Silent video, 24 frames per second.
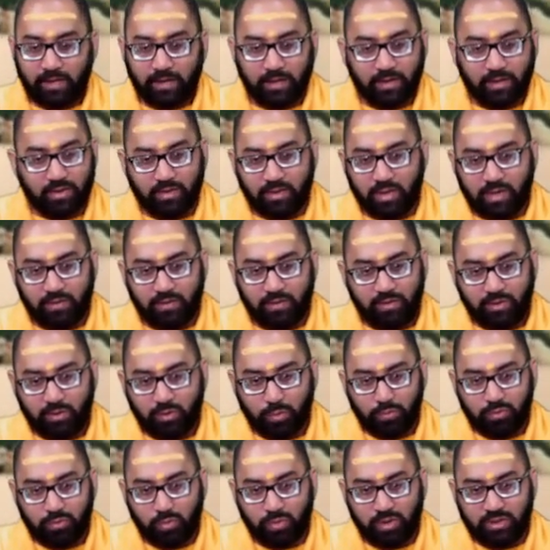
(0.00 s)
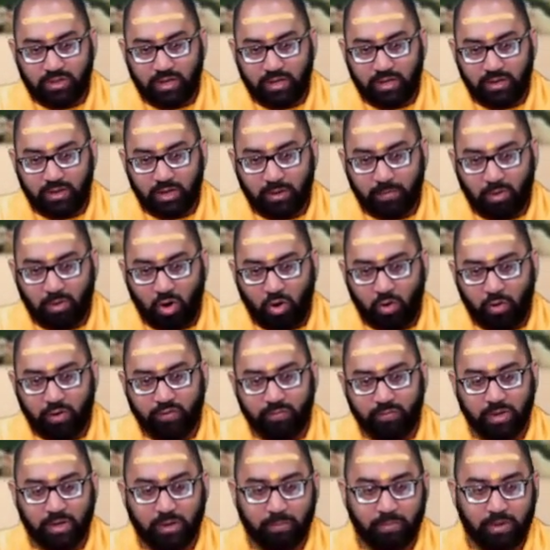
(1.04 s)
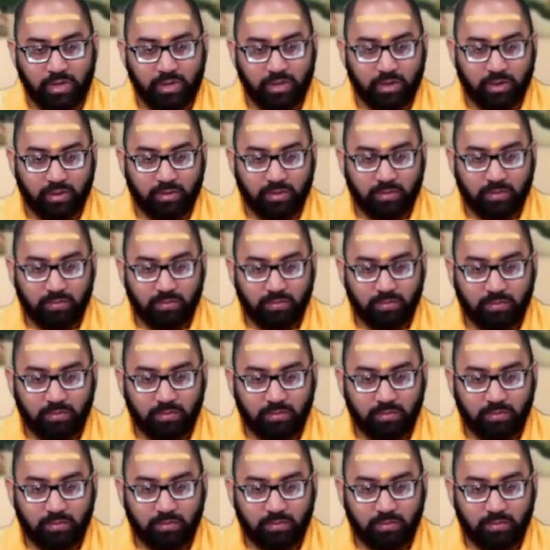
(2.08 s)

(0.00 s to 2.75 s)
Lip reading: In the Devi groups, we take up Art of Man Making,